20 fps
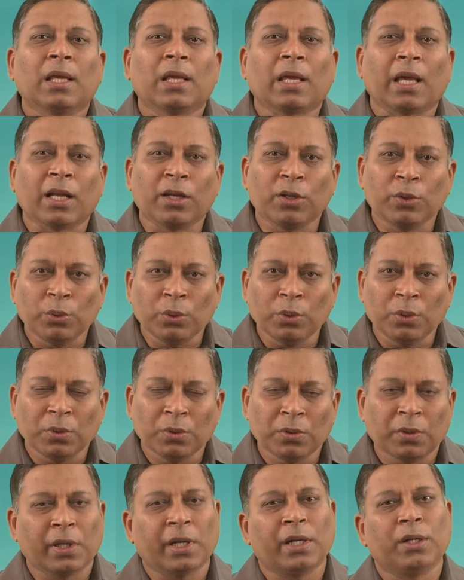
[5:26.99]
Can you
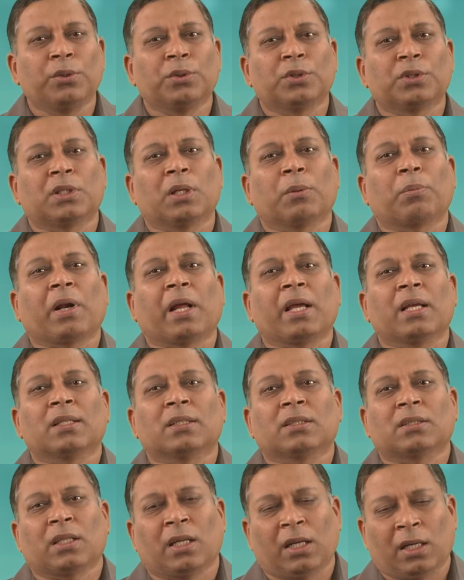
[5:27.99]
reduce the
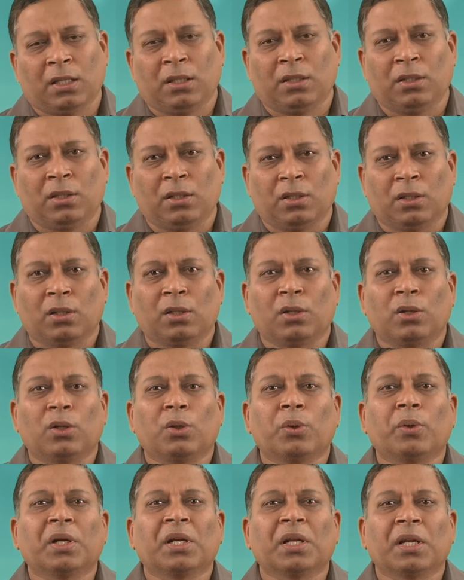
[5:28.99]
price and
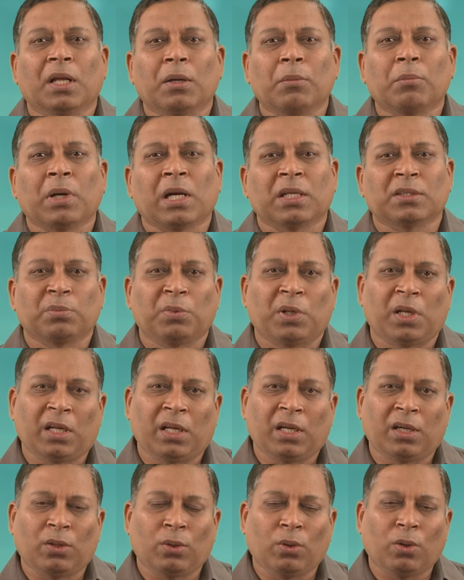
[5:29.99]
do it in a mass
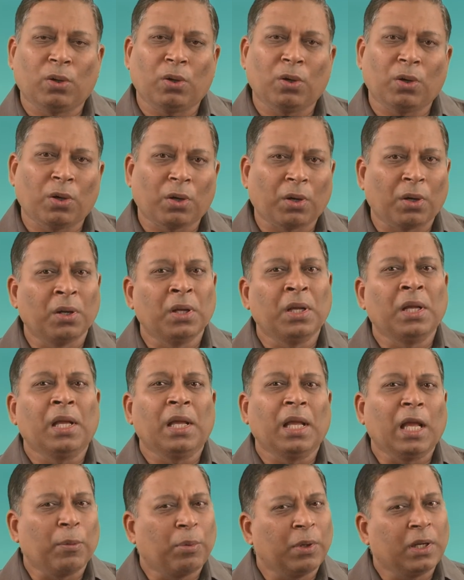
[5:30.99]
market? Or
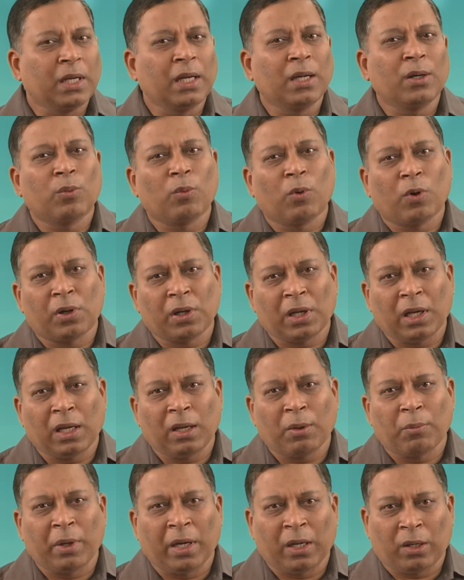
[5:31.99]
if it didn't work in
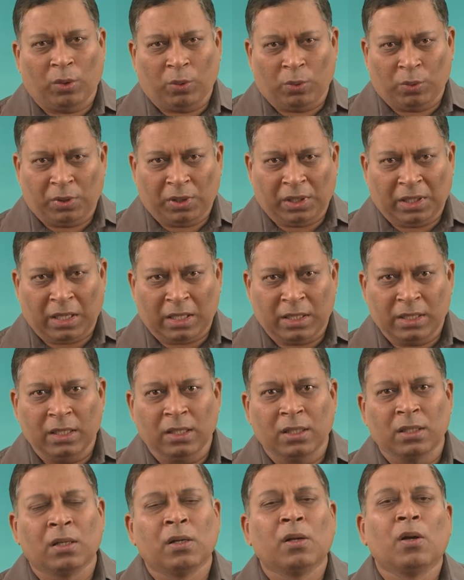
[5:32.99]
the metro, can
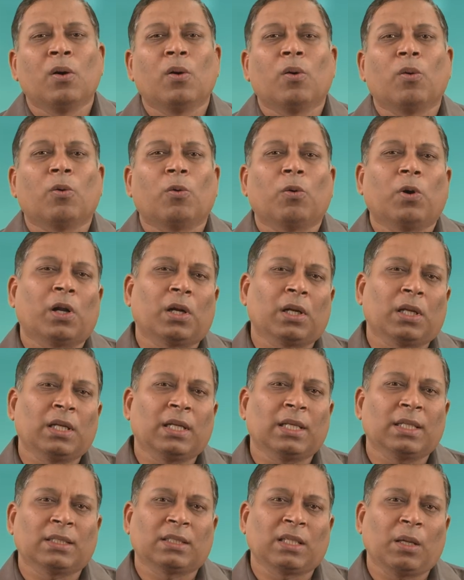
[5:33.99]
it work
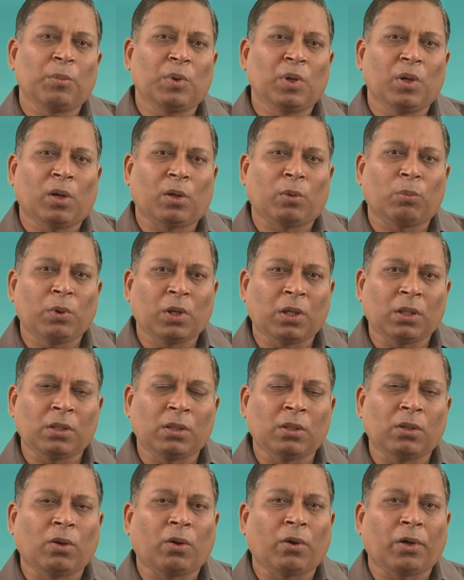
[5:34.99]
in a
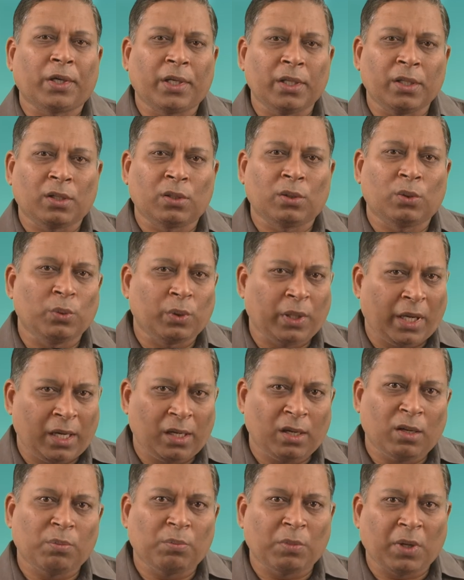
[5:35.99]
semi-urban or tier 2
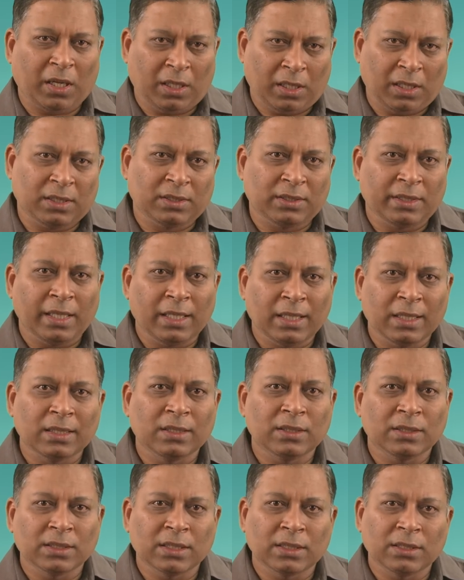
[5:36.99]
kind of markets, right?
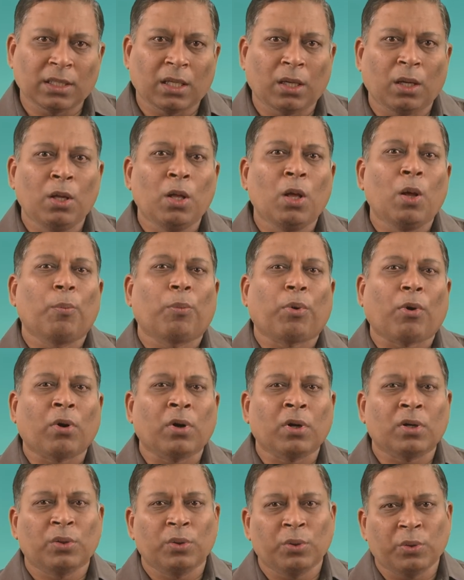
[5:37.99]
This is a
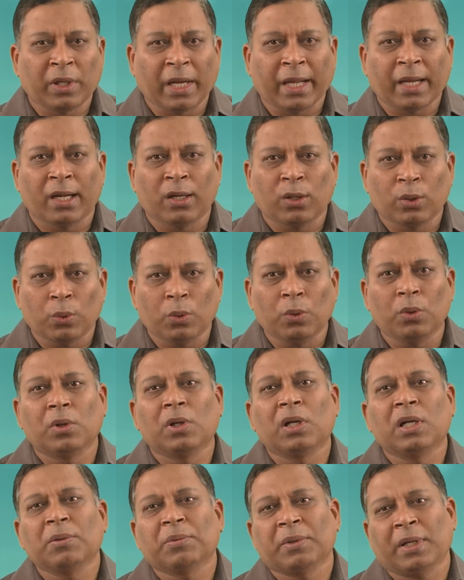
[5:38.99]
product, you take it to
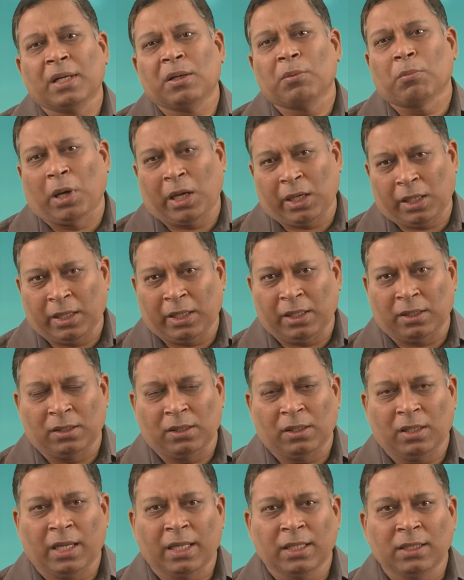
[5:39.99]
different market,
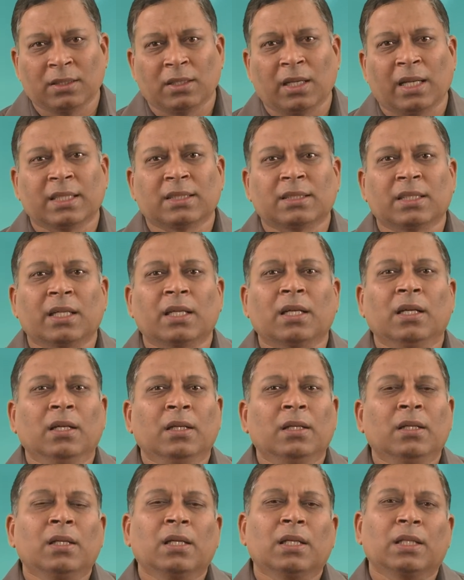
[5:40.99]
like let's say
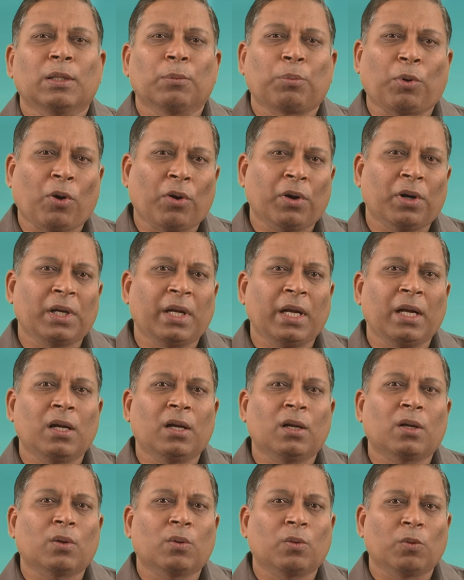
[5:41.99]
the product
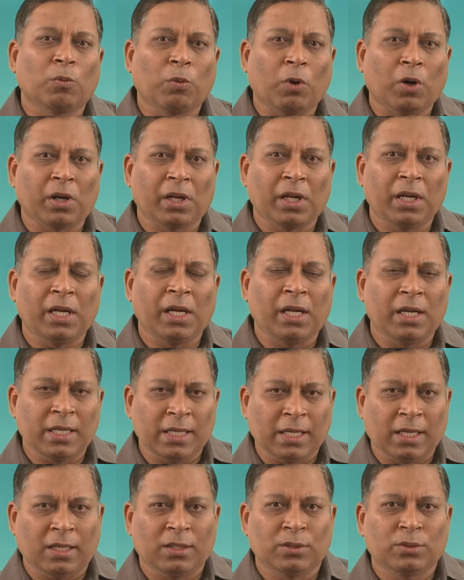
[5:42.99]
didn't work in
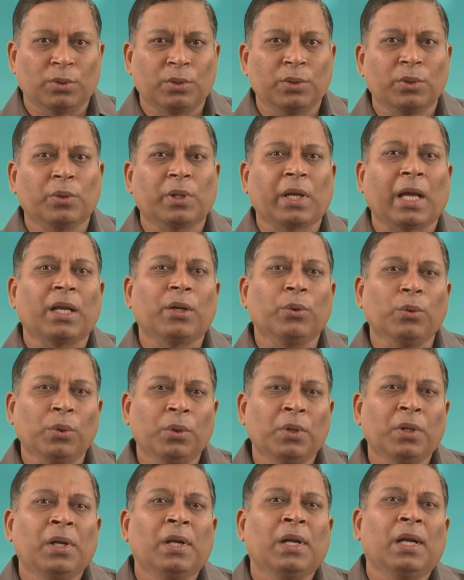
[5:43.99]
India. So can you
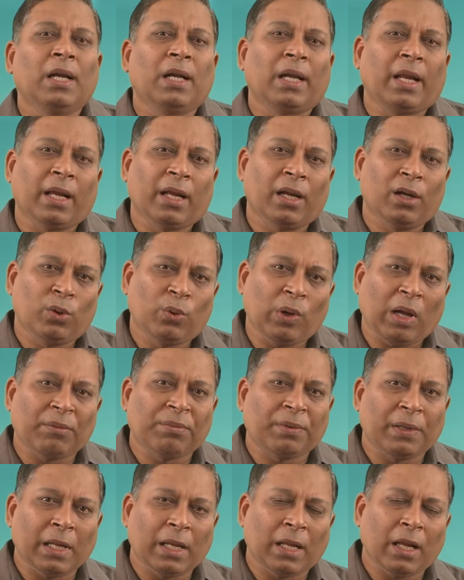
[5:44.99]
take it to
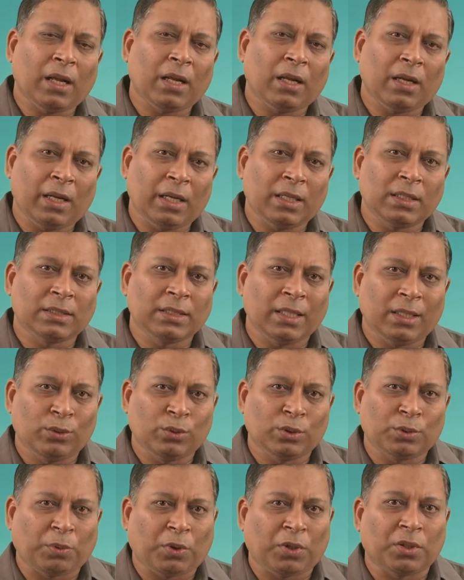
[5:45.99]
Africa and sell
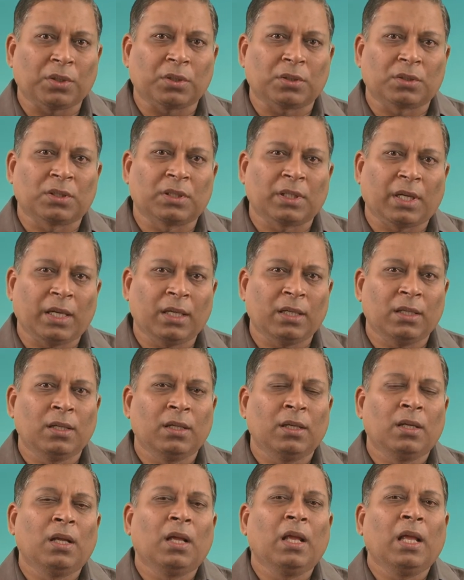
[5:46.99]
those products, right?
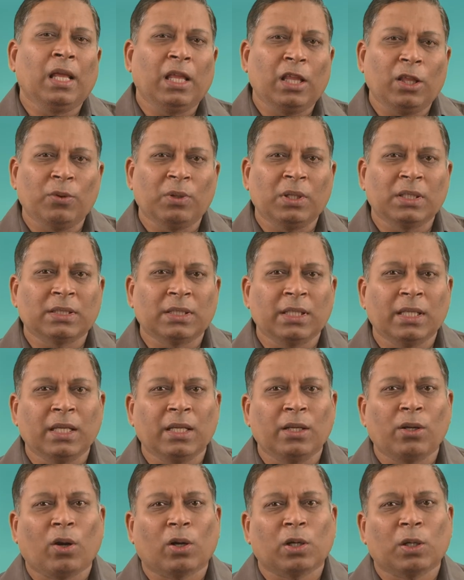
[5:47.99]
You will
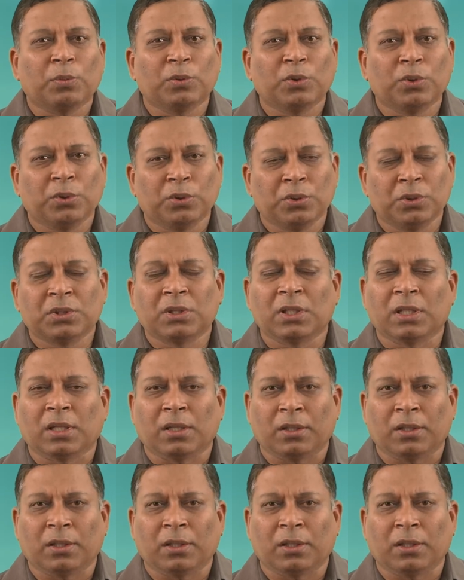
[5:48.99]
see a lot of those